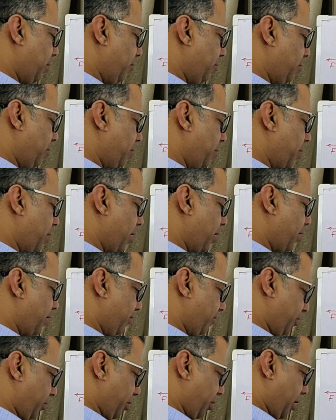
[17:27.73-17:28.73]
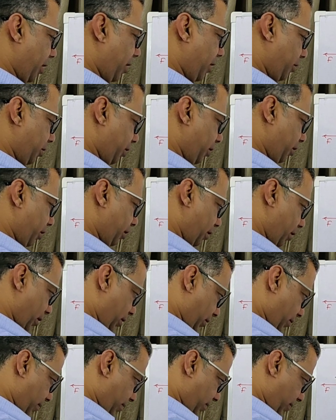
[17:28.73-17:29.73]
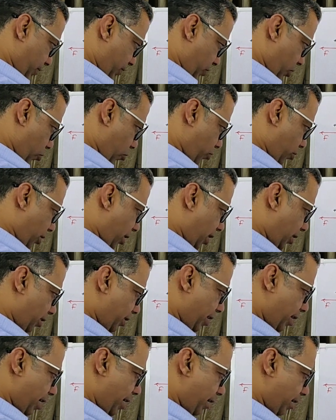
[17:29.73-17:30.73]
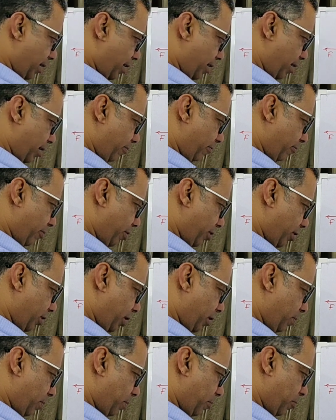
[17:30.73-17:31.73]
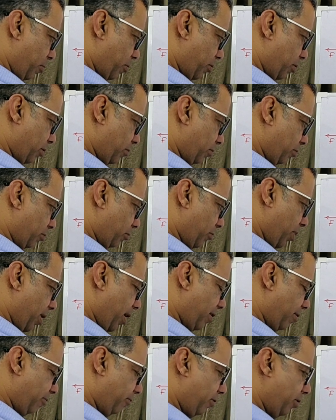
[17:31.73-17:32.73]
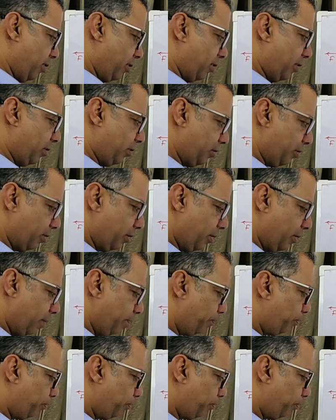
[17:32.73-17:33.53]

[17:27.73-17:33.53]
to the product of the charges, no change there, inversely proportional to square of distance,